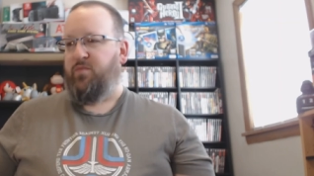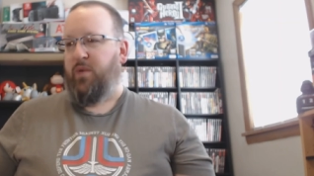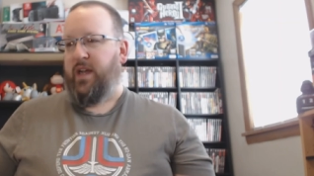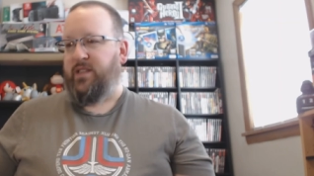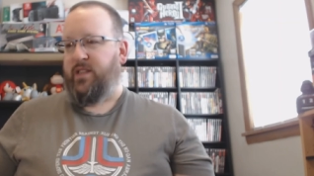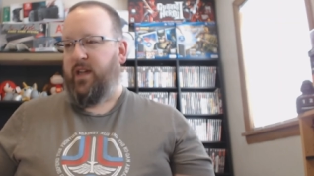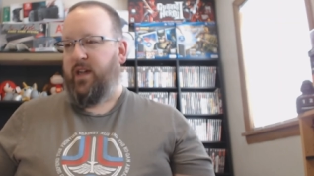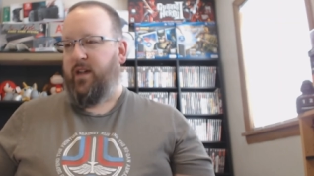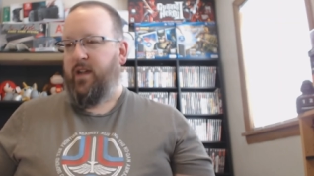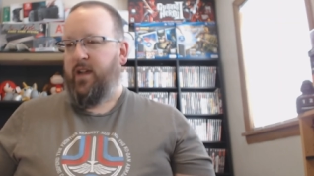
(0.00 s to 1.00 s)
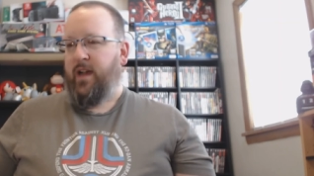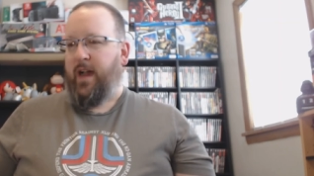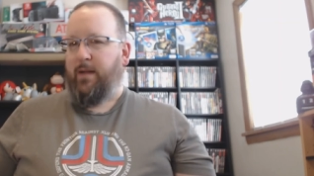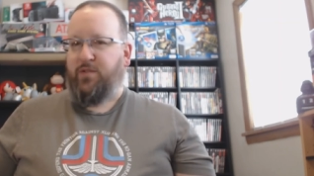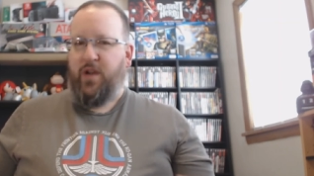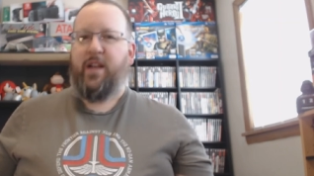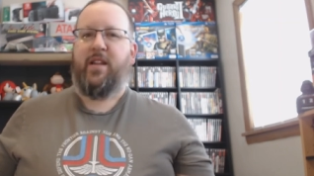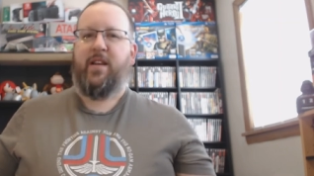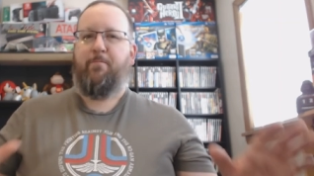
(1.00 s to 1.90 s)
But uh, I'm trying to